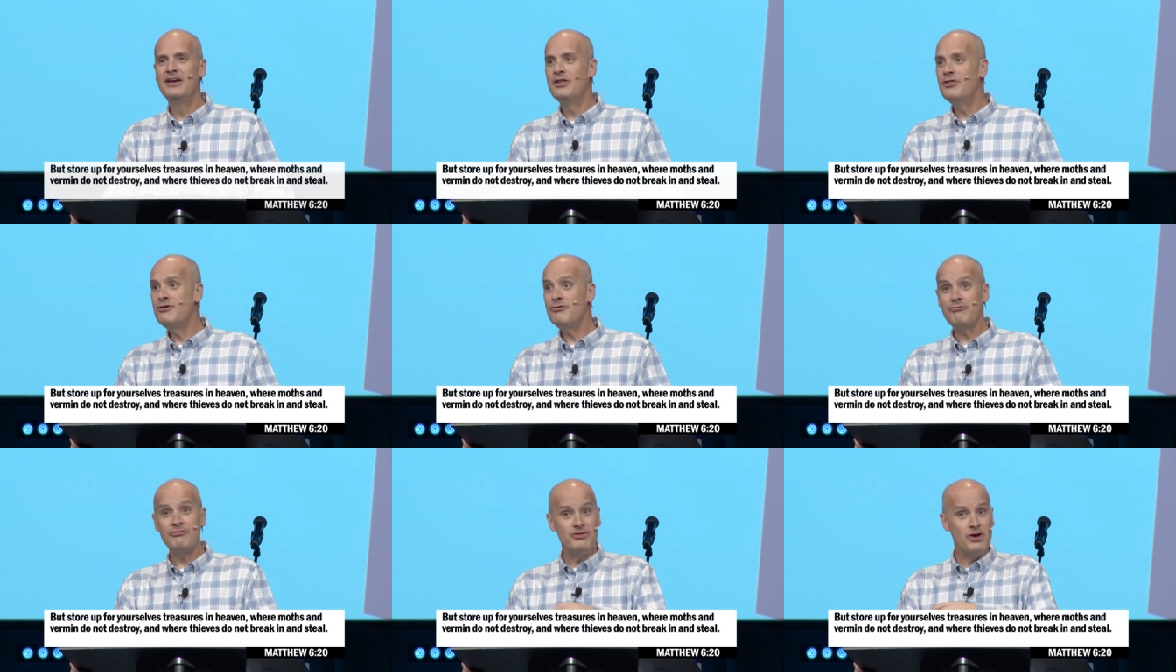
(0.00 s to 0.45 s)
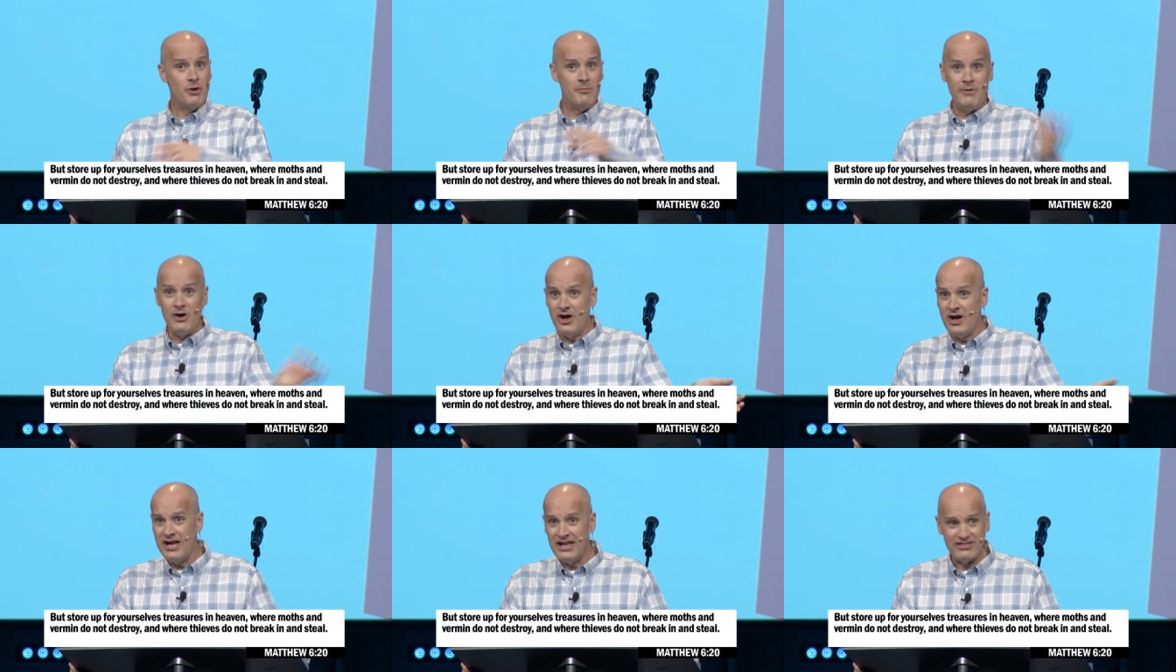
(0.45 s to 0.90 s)
There's no
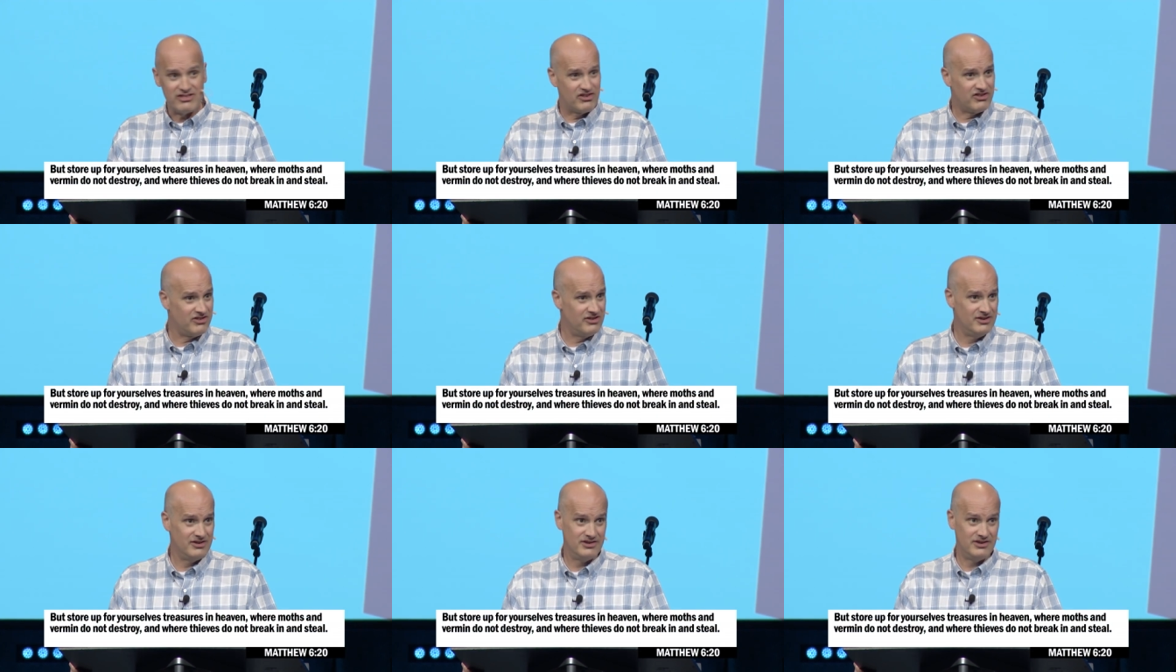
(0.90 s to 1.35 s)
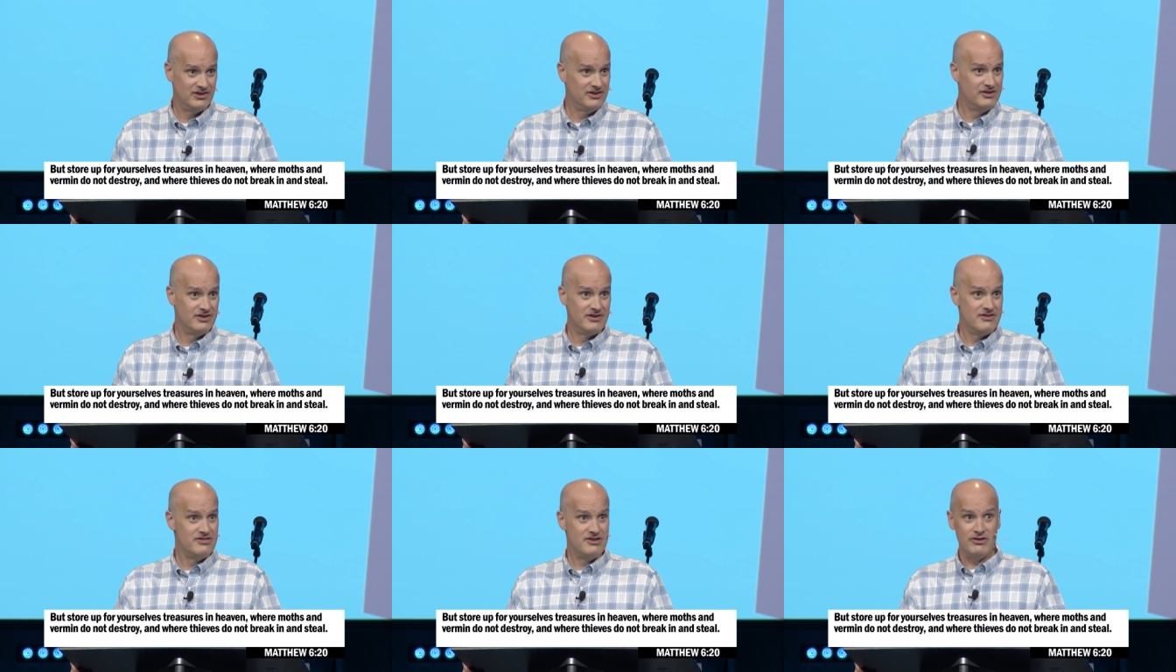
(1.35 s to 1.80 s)
moths.
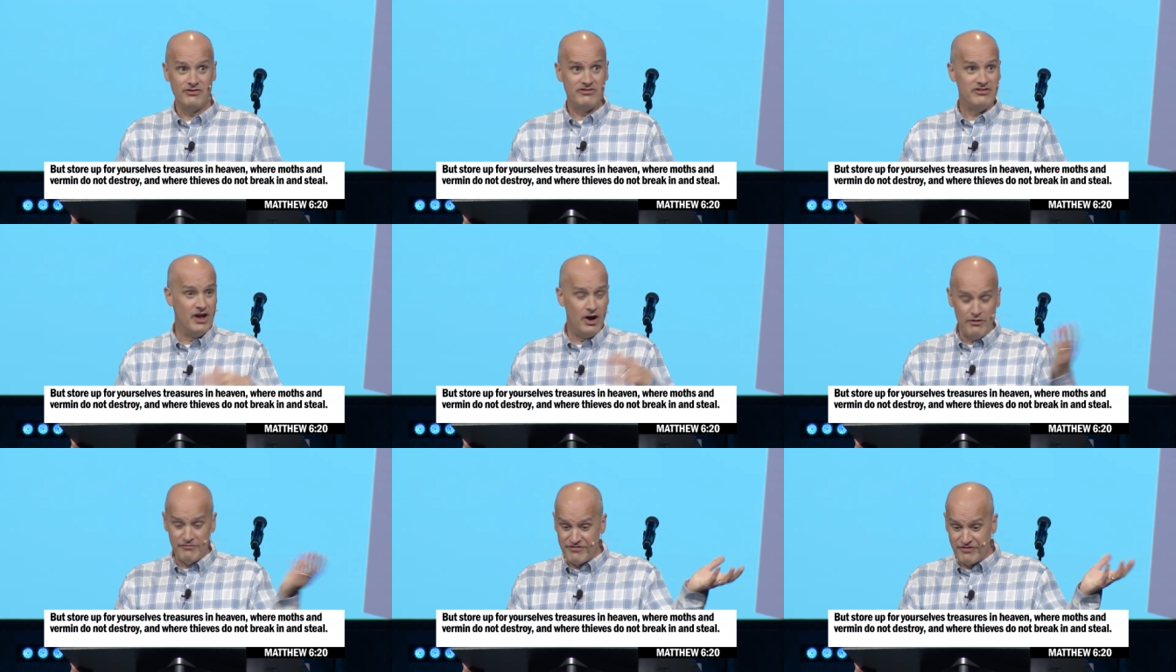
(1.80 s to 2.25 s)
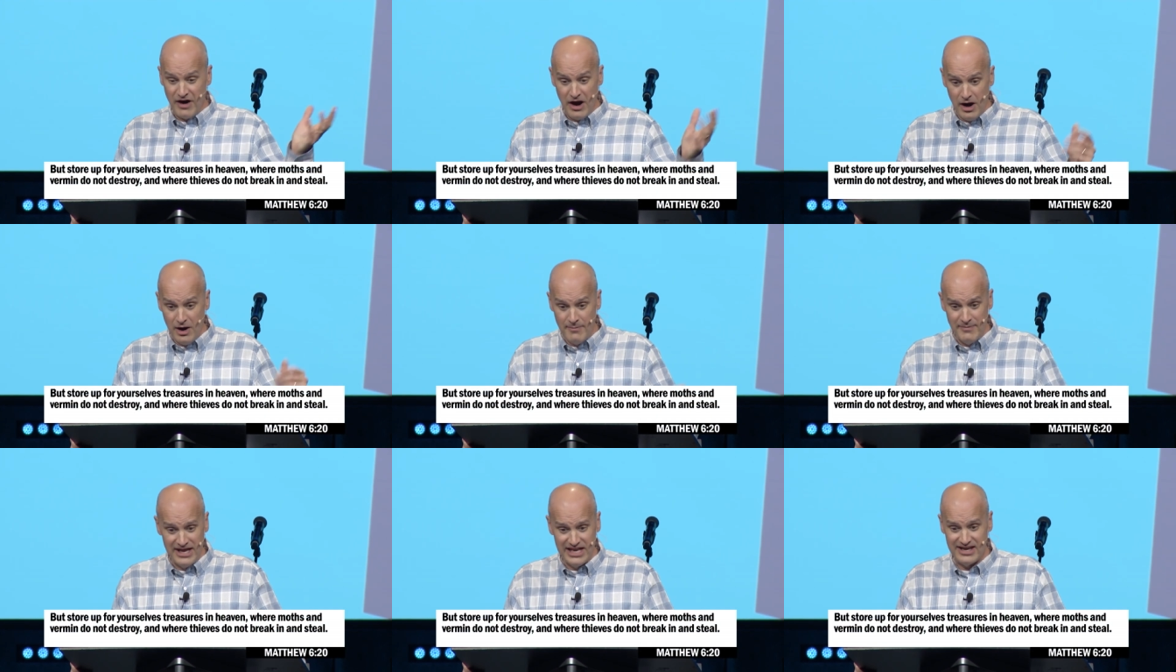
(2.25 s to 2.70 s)
There's no
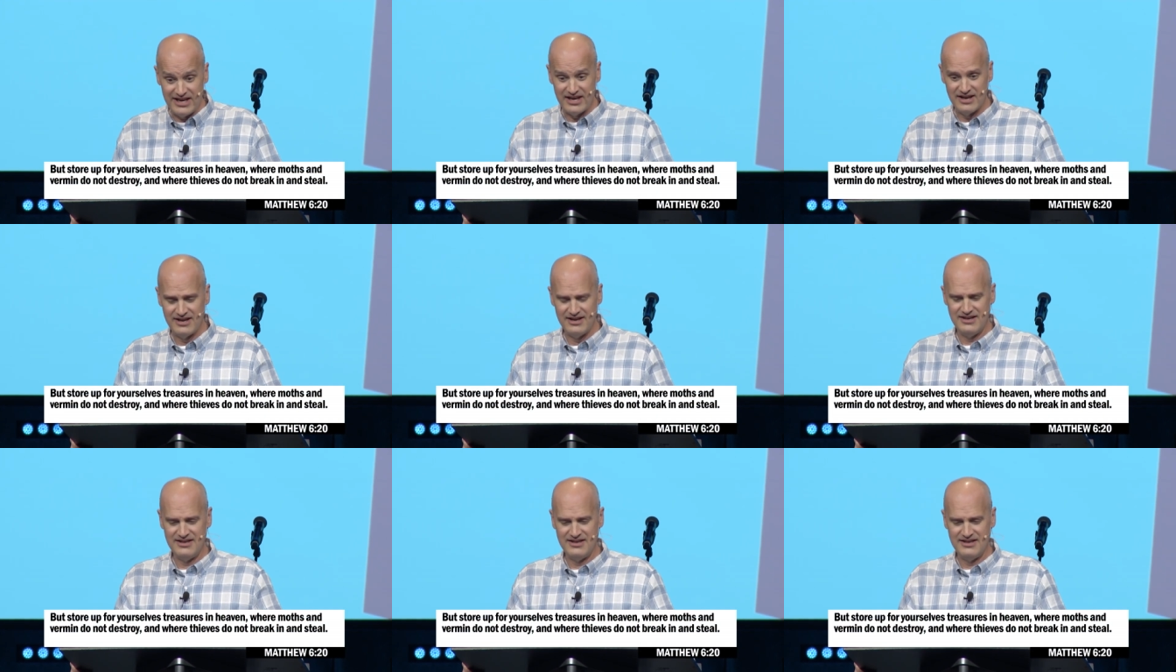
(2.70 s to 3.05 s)
vermin.